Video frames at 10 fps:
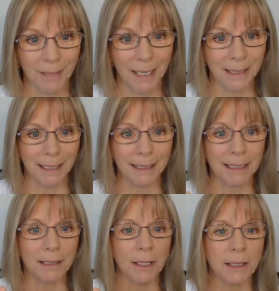
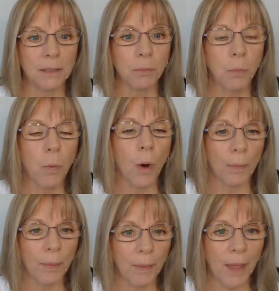It's what
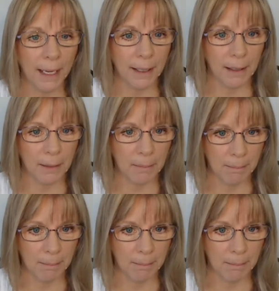they